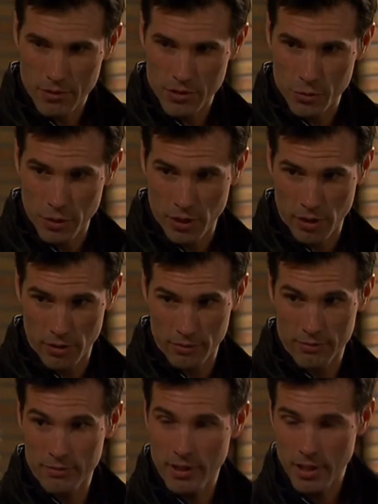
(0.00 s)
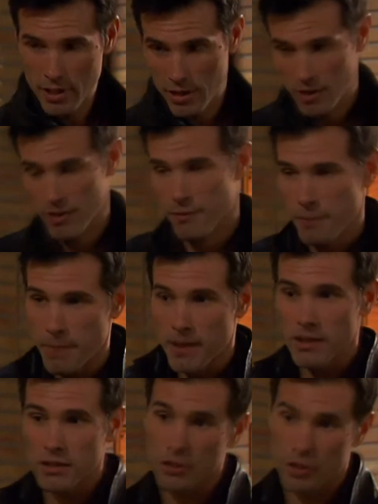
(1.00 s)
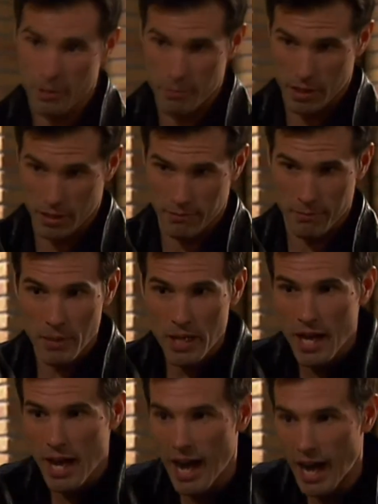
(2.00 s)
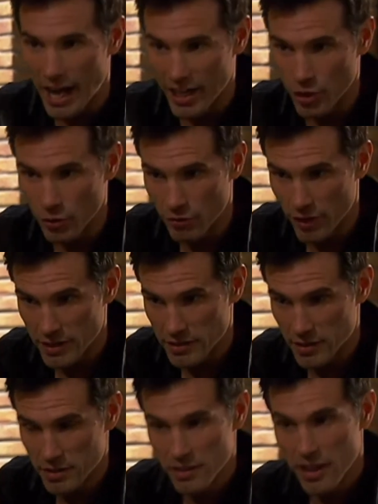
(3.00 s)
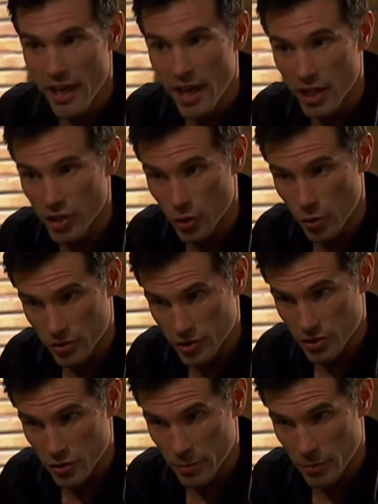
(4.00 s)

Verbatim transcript: Sweetheart, Look at me. I know faces, and yours is